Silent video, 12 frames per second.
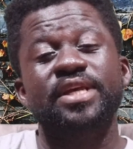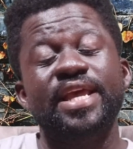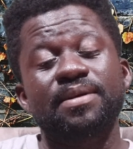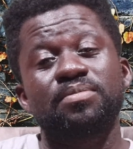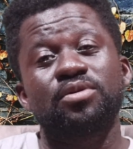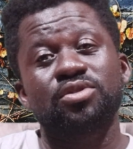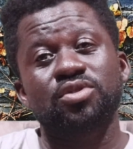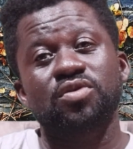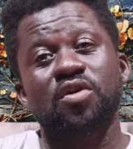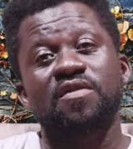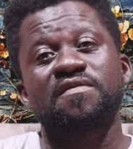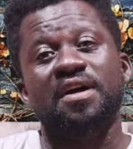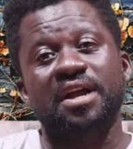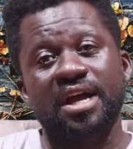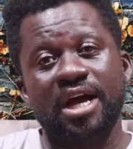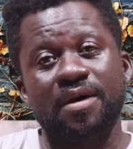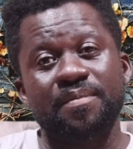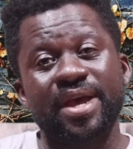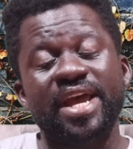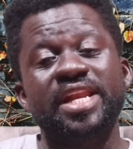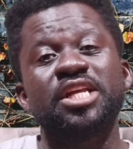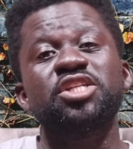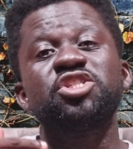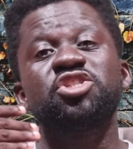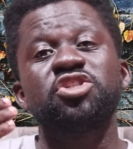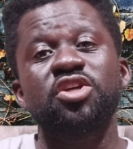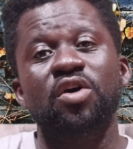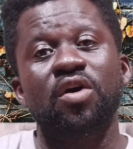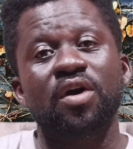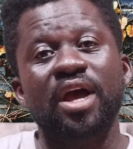able to overcome and endure